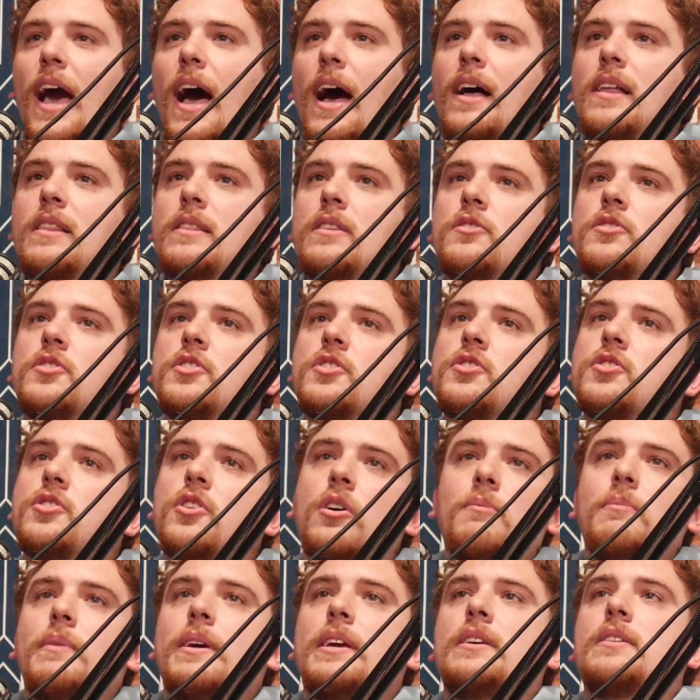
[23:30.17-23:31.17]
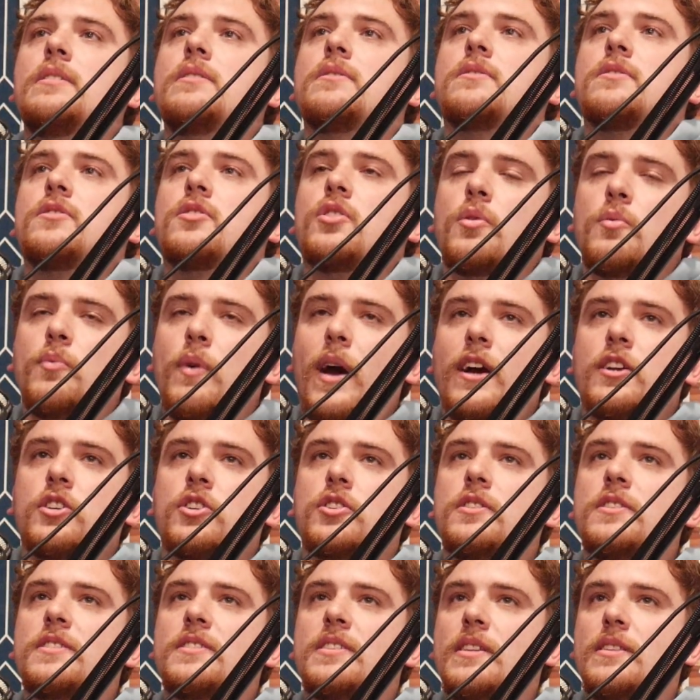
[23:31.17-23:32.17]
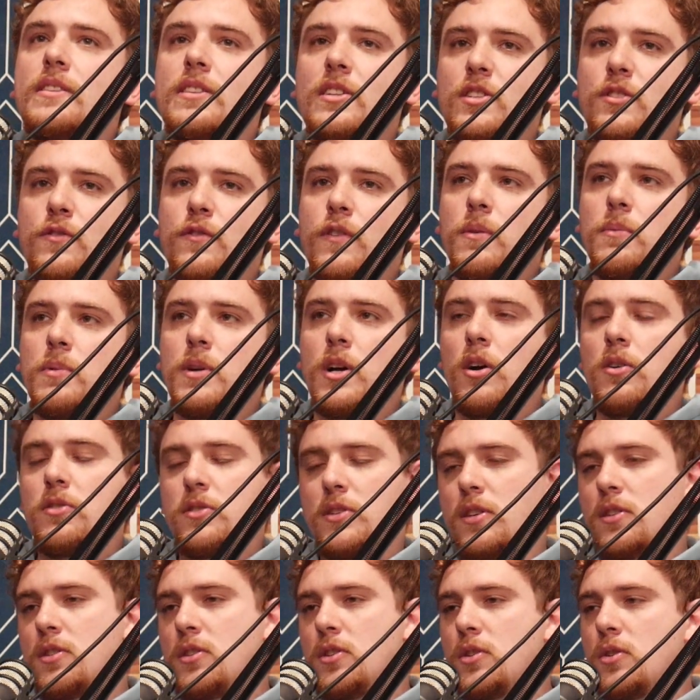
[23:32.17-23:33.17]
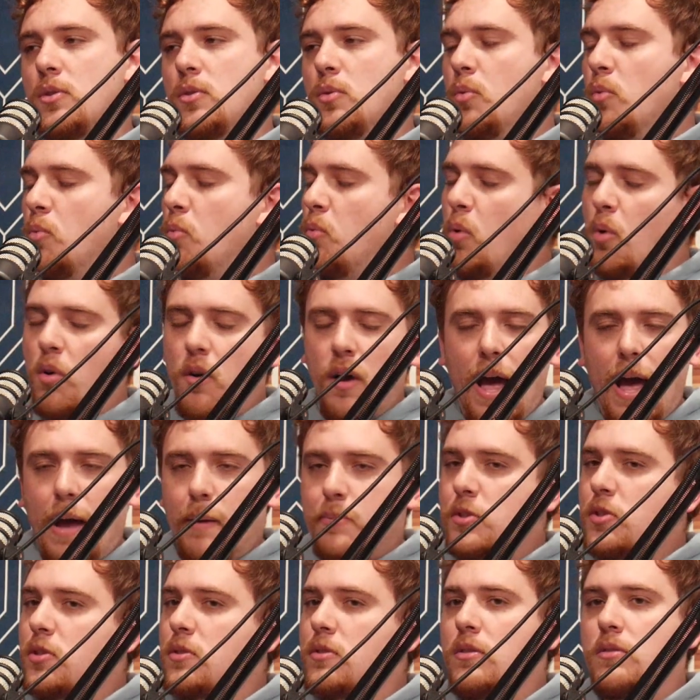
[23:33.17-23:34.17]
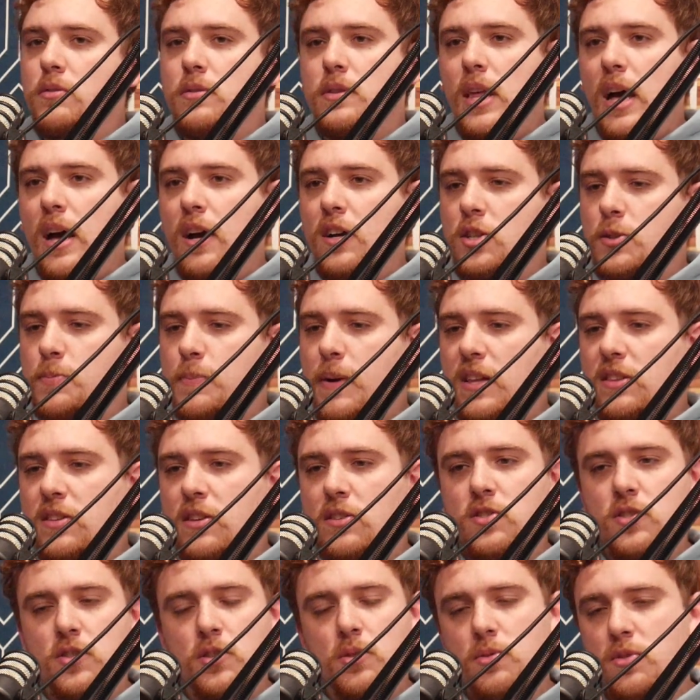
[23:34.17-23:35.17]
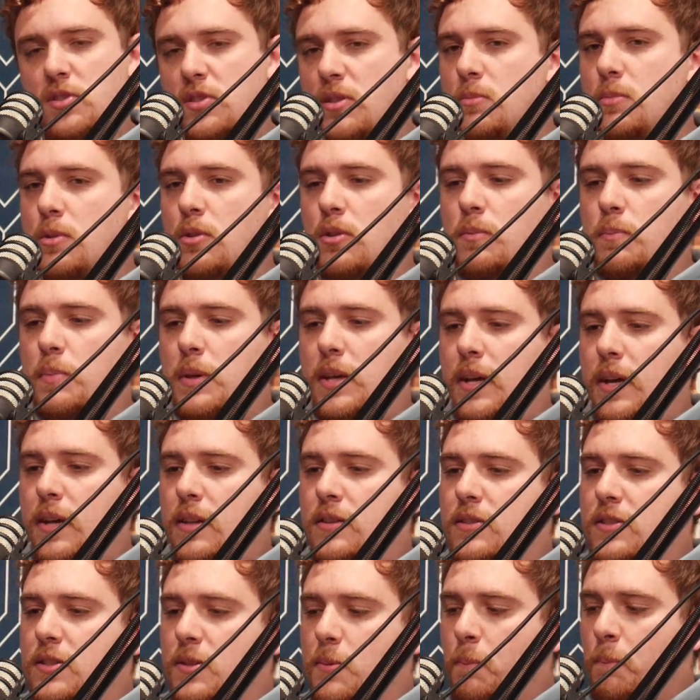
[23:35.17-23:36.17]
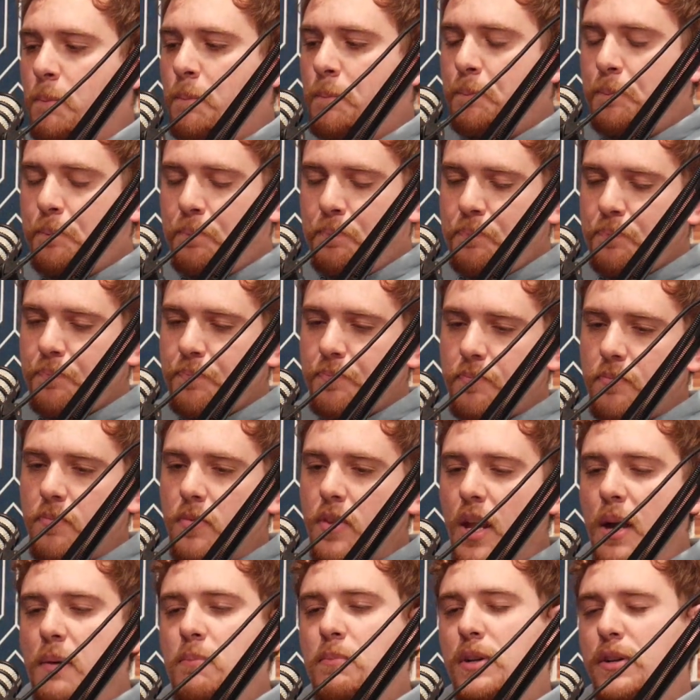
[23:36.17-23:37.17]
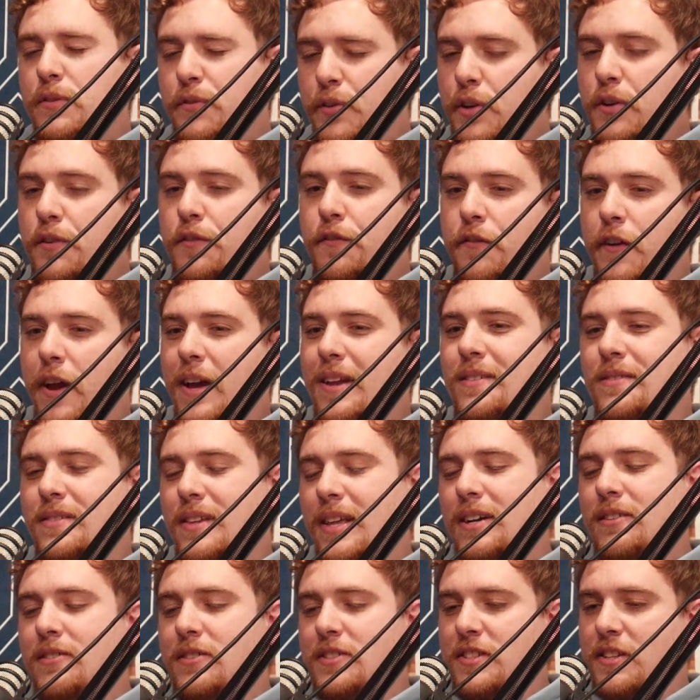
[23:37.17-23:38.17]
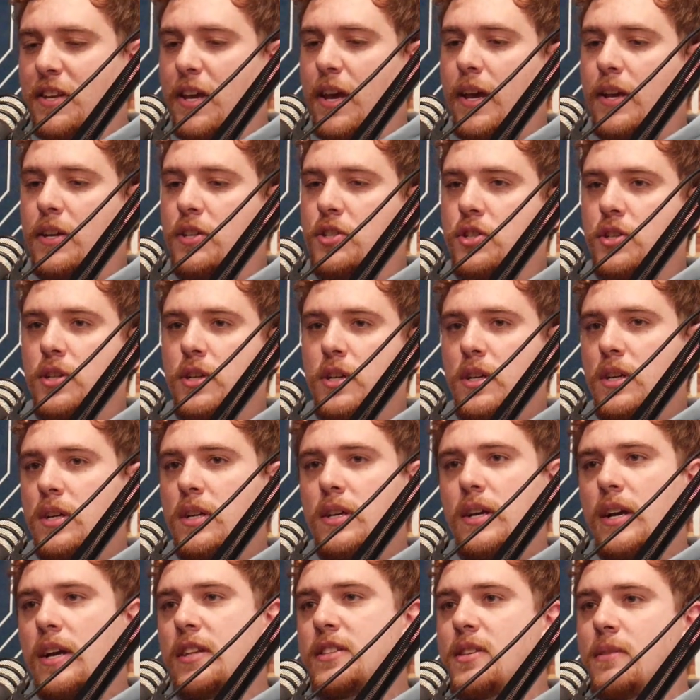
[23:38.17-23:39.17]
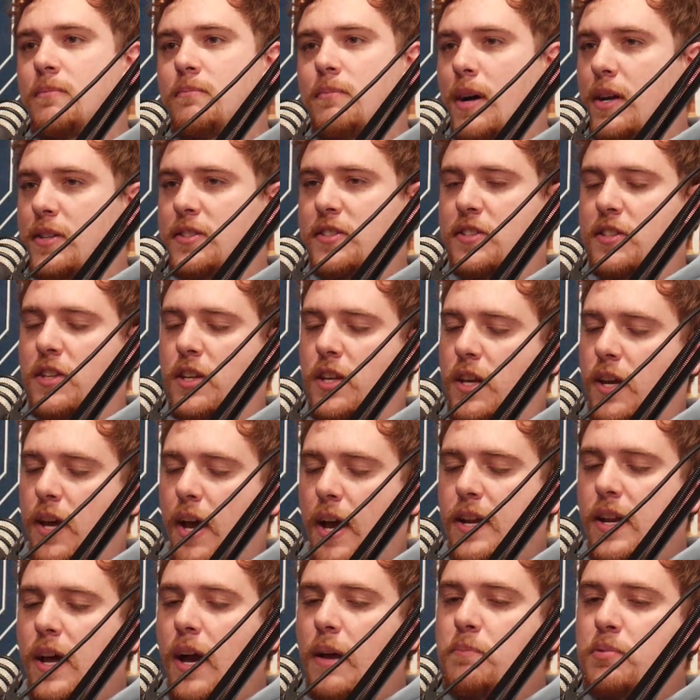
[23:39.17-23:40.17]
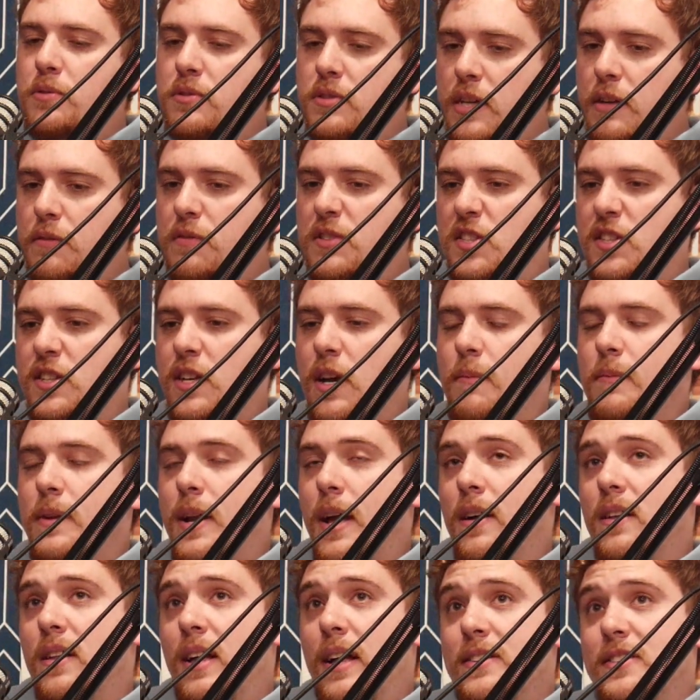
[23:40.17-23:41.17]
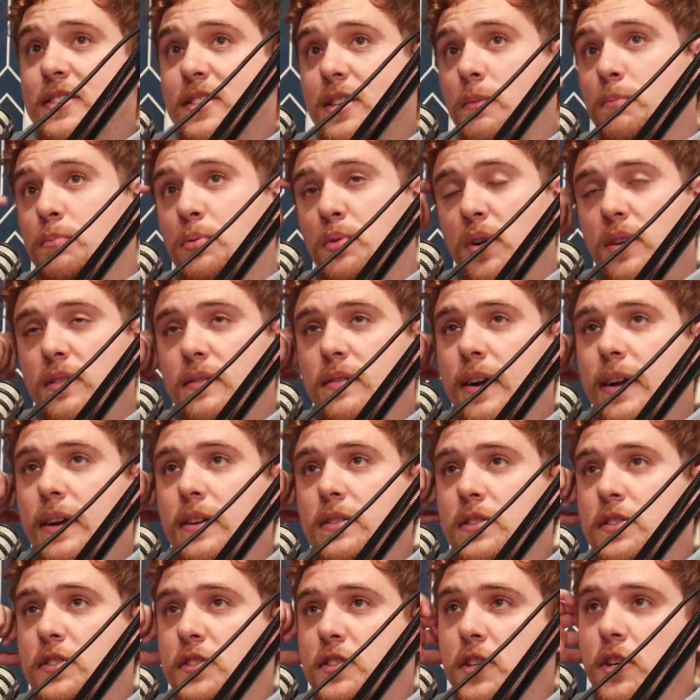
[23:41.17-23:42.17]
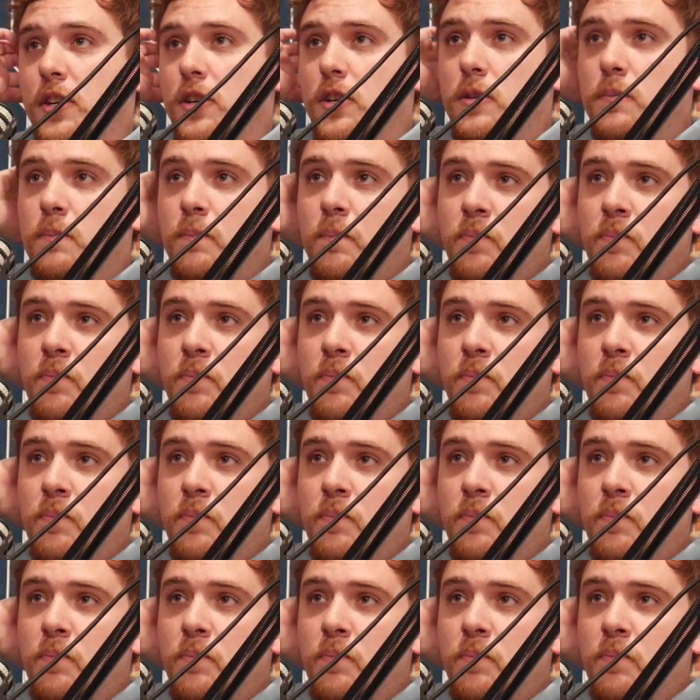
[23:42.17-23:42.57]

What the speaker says: there's so many directions that this film goes that you will absolutely not expect as soon as the movie begins. But if you're a fan of Nicolas Cage, it's a must-see. And I believe it's coming out at some point later this year.